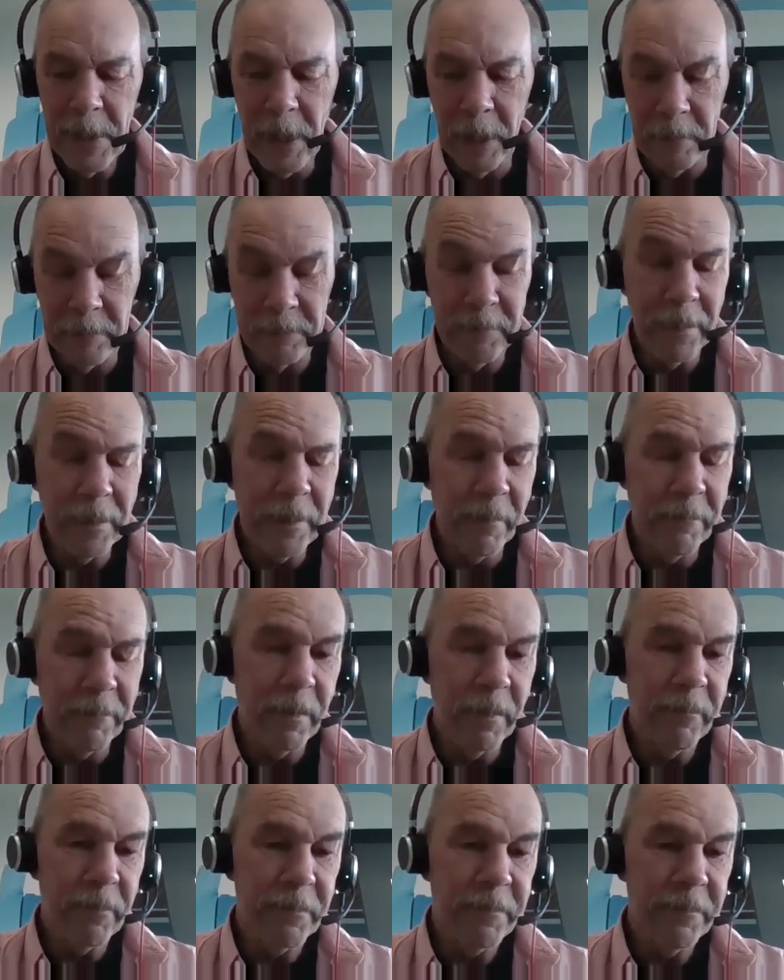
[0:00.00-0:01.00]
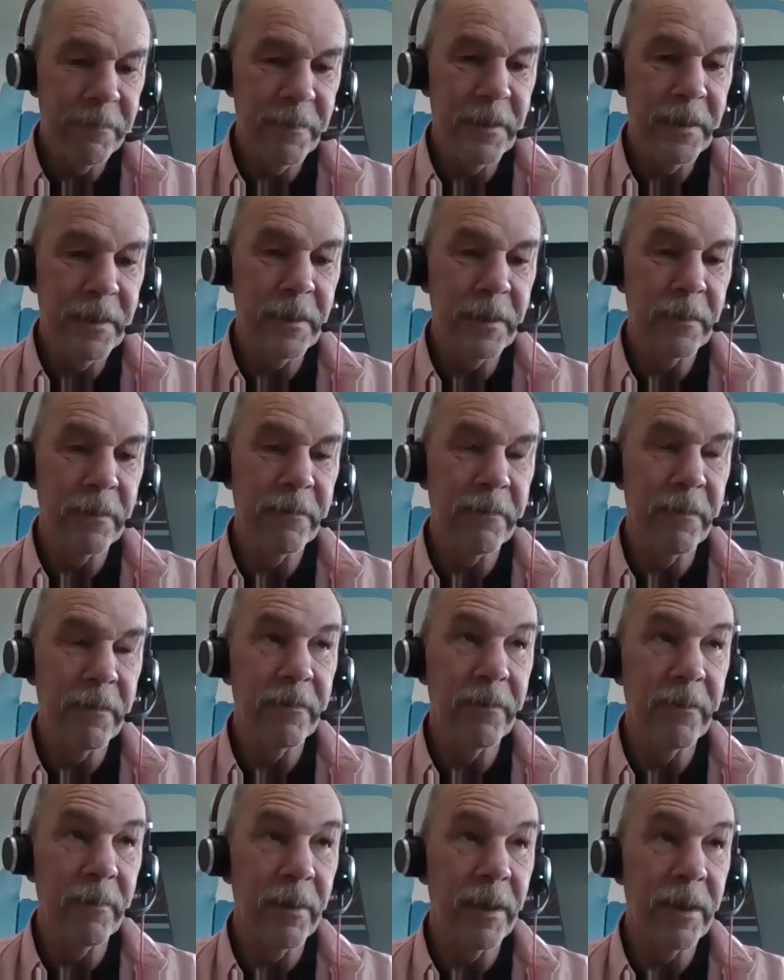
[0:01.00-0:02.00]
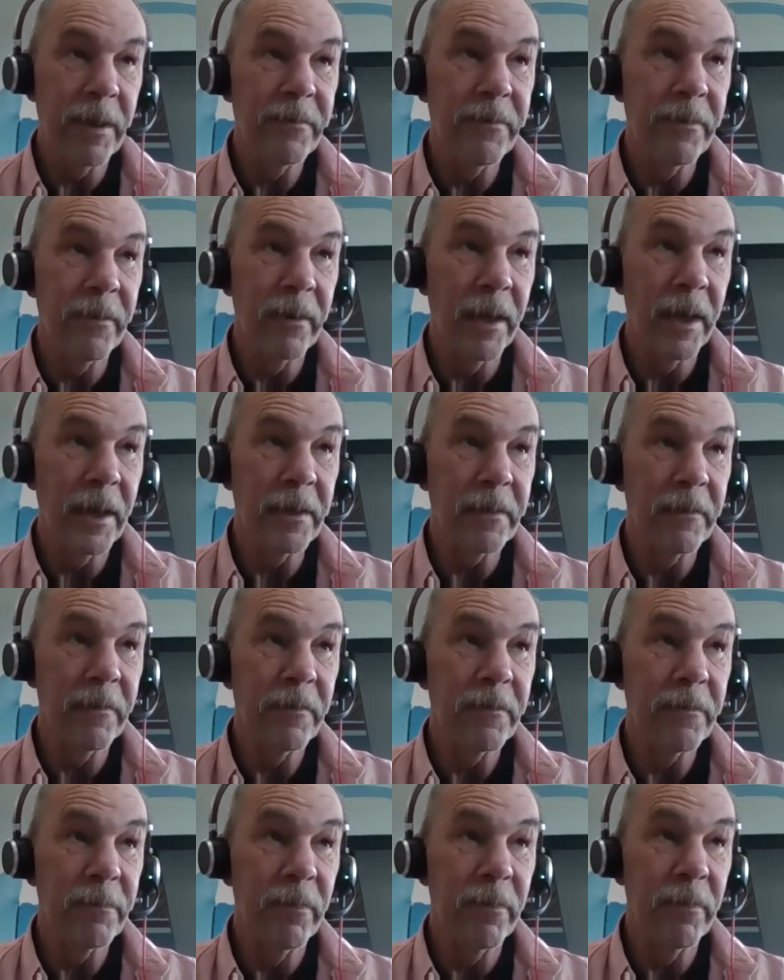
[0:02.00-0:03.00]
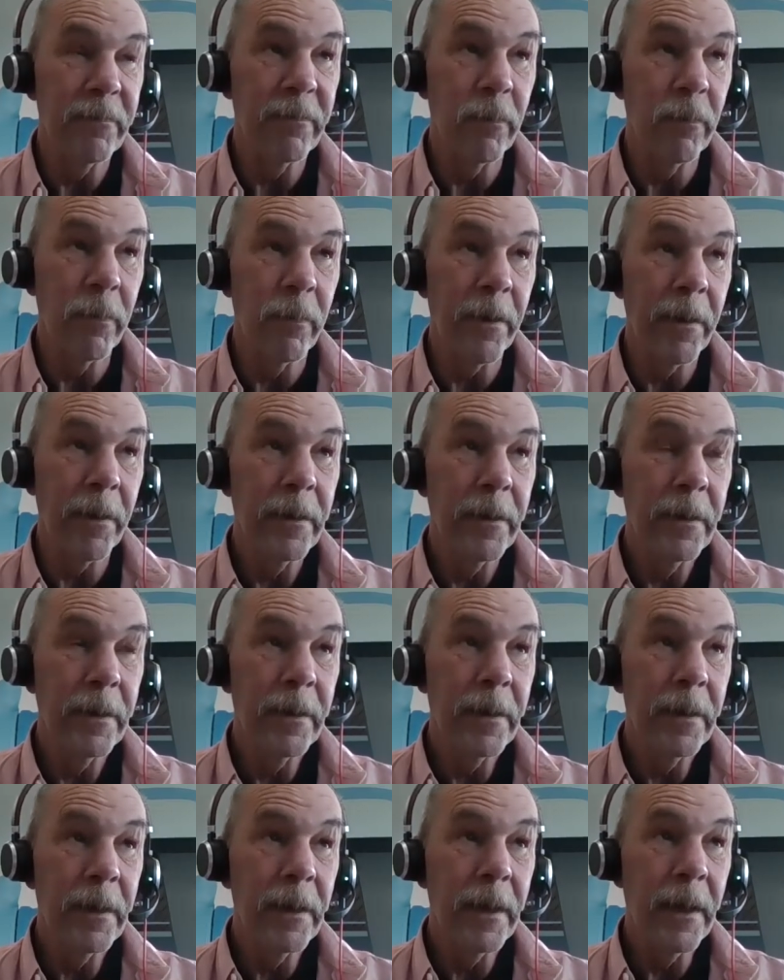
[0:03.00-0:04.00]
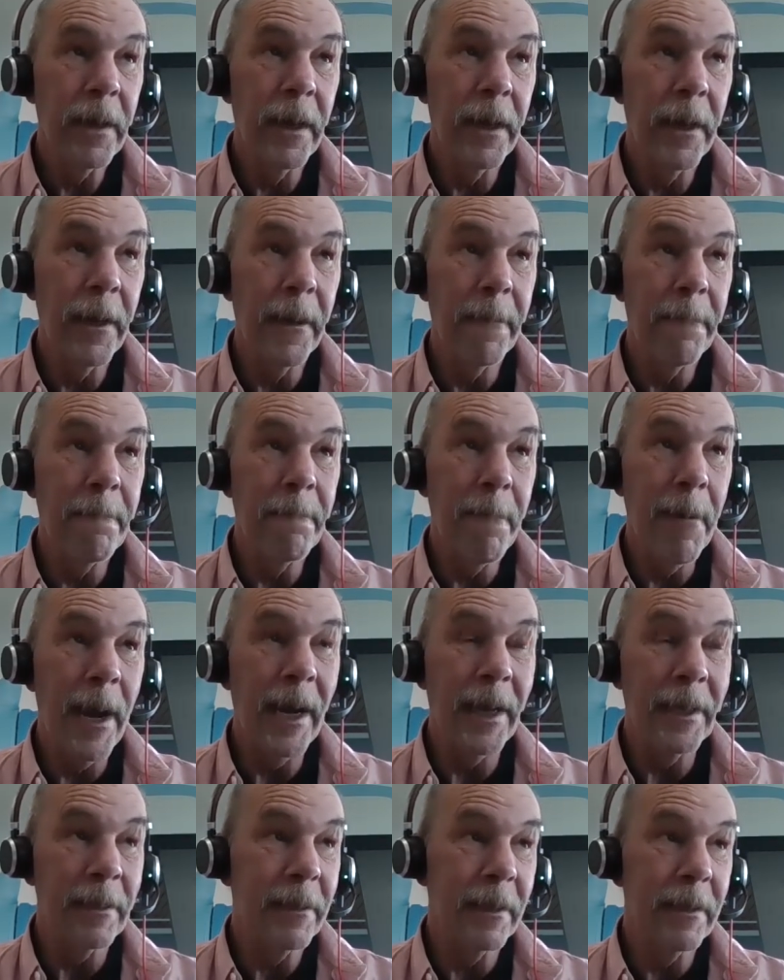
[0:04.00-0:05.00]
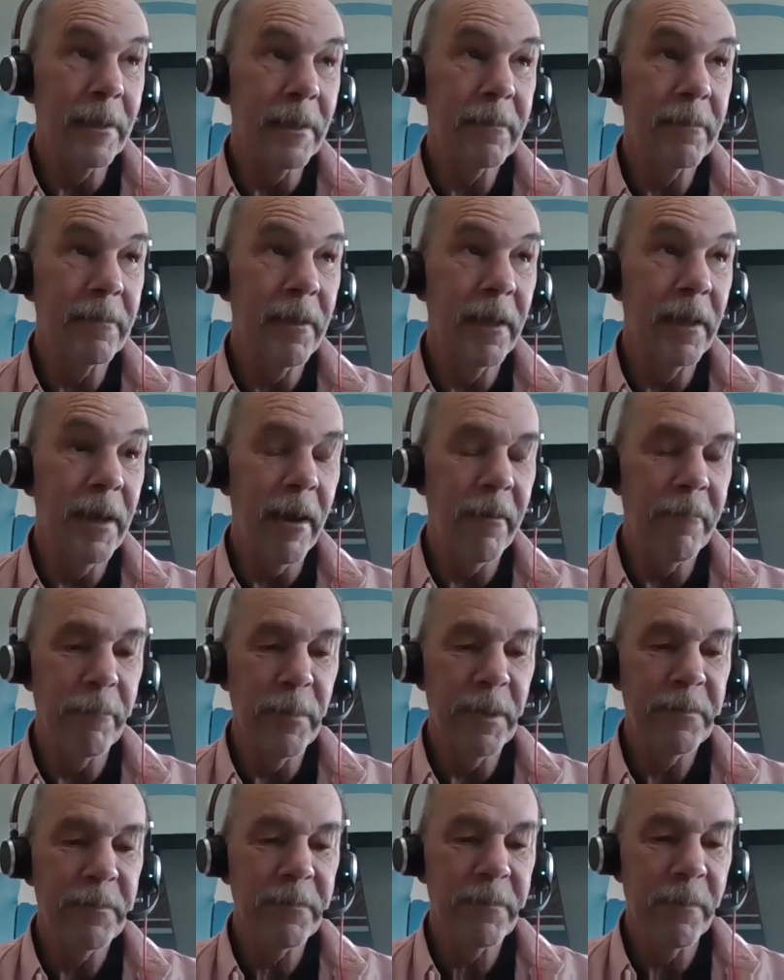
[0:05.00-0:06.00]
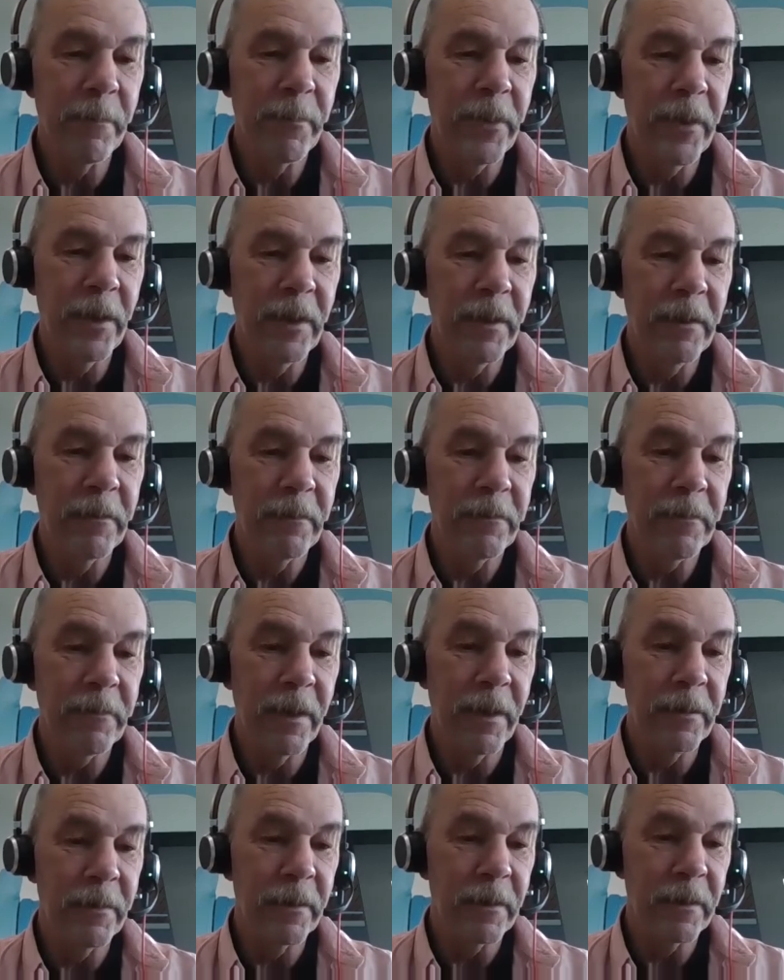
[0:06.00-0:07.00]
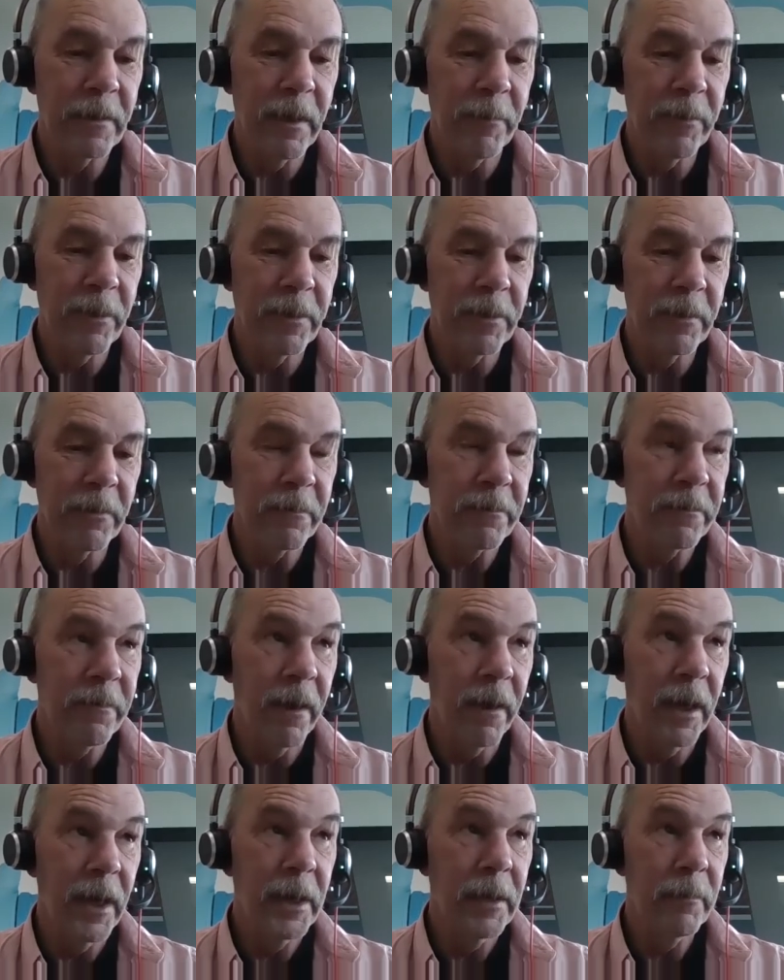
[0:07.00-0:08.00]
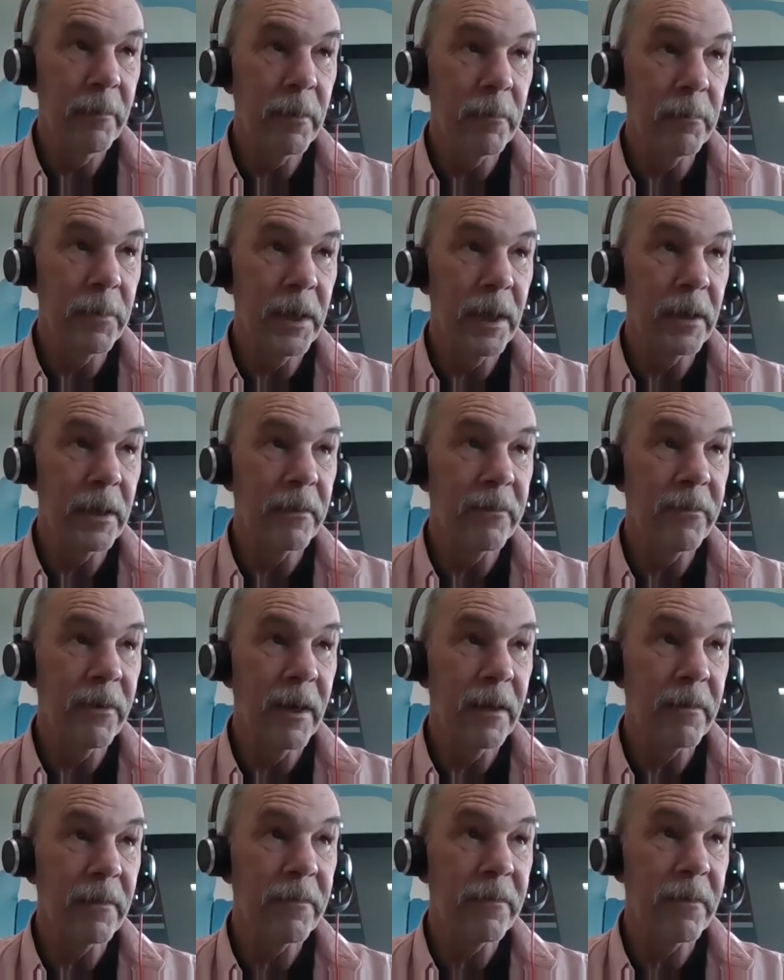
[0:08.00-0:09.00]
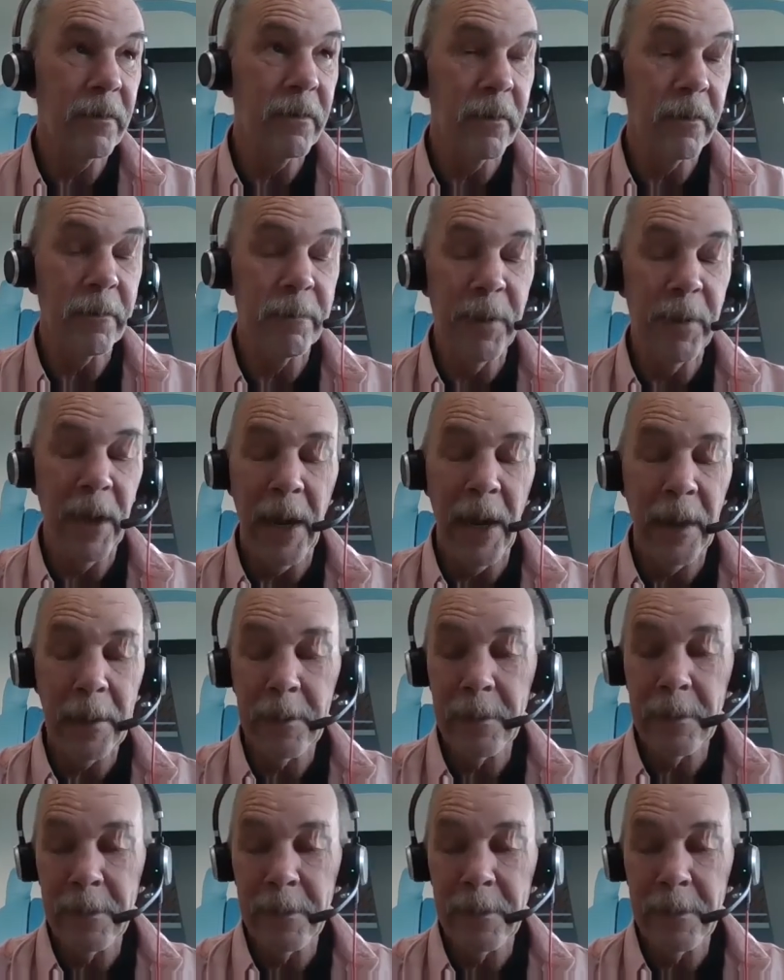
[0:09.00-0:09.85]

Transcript: I've never seen a situation like this before. I think they have missed some things, and in a couple of years' time, when we get a chance to look back,